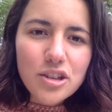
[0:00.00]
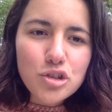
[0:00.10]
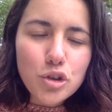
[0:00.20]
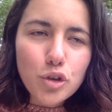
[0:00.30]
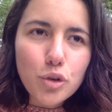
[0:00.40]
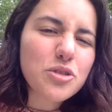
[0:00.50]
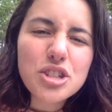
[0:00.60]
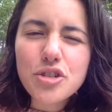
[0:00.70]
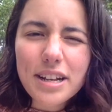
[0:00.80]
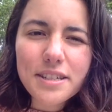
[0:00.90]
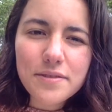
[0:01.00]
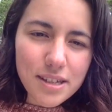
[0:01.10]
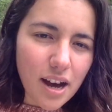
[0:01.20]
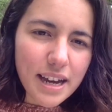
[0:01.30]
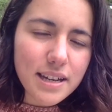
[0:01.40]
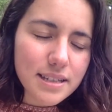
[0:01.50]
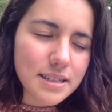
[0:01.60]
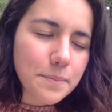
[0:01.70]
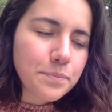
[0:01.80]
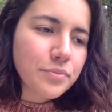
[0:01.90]
to a restrictive diet.
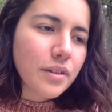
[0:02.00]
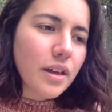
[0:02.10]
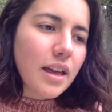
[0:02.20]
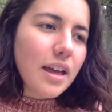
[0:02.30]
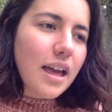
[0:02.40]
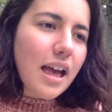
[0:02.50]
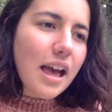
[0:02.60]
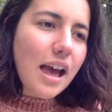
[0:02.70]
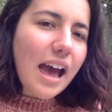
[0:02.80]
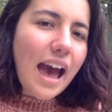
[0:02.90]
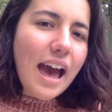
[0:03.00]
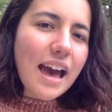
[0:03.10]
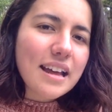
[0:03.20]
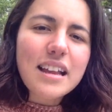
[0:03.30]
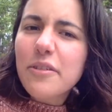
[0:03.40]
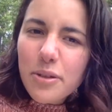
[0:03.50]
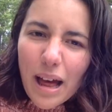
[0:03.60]
And I feel